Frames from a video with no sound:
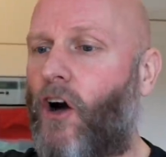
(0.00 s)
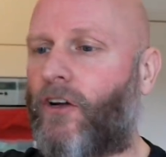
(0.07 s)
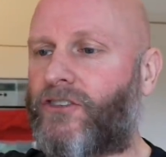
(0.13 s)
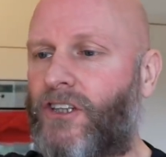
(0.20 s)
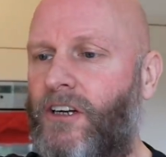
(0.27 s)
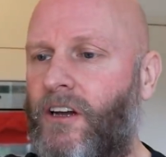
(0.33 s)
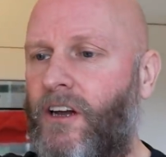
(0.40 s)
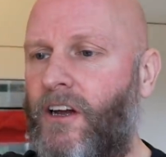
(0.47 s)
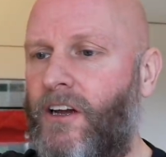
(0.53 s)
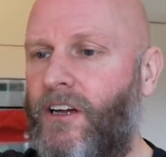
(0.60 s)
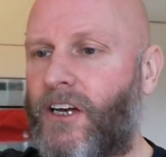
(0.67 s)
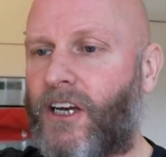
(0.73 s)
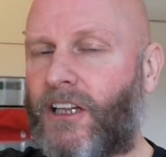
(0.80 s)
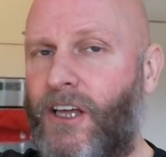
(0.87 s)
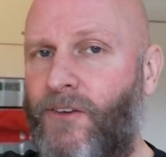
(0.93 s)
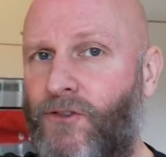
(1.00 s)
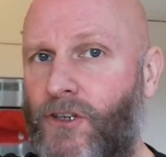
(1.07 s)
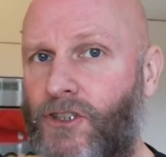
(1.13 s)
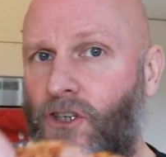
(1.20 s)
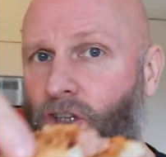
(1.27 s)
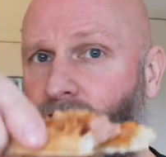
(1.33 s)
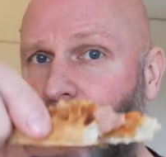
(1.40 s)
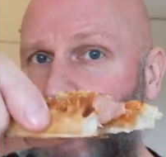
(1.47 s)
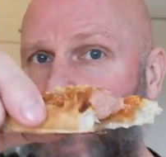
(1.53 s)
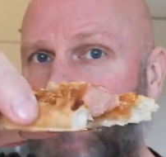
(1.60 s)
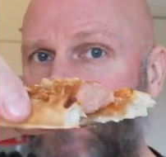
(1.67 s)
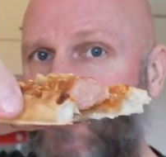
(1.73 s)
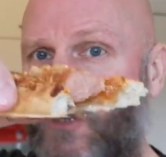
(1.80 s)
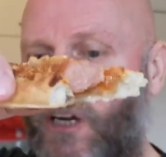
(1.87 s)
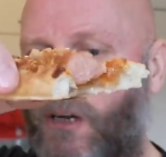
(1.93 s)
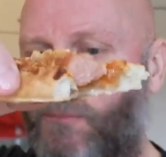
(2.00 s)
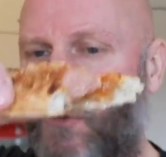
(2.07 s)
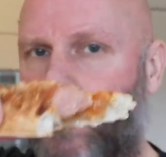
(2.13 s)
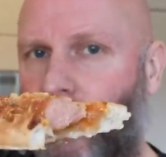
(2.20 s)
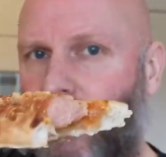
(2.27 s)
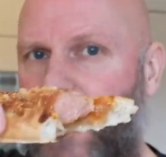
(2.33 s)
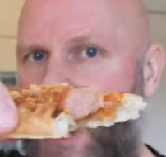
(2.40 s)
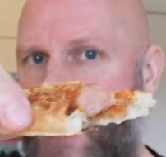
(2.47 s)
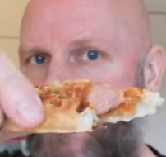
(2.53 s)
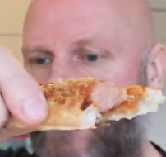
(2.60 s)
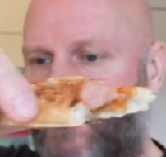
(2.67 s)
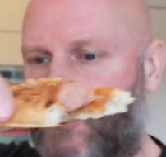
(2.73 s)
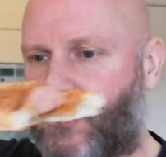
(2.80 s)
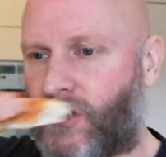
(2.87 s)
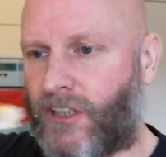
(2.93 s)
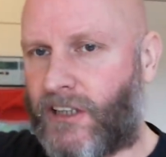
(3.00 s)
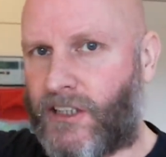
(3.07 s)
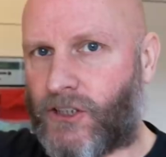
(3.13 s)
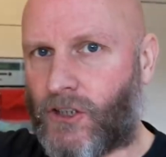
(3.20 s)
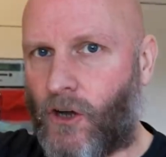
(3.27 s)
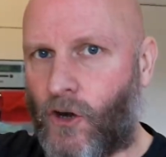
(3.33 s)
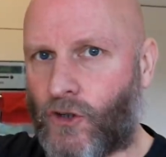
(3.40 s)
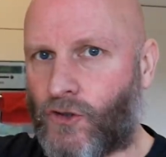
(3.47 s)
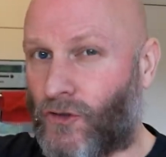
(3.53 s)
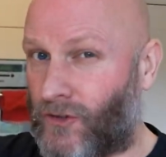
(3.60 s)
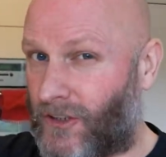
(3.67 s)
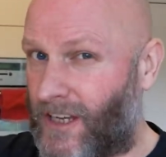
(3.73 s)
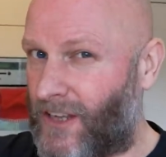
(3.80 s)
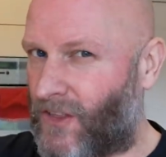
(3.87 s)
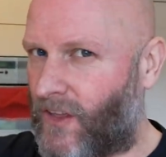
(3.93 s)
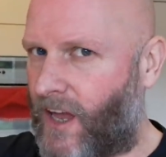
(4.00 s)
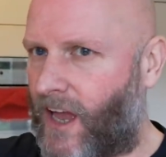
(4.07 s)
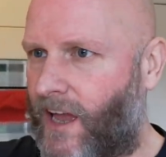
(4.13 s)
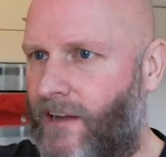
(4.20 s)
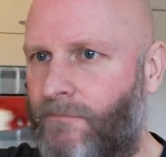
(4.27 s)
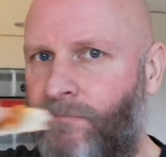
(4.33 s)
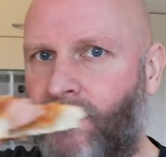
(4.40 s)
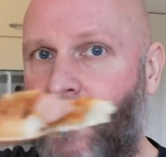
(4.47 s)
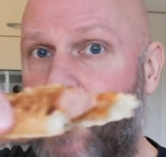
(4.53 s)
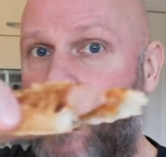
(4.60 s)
hot, you could lift the sausage up, couldn't you, and put a layer of chili sauce underneath there,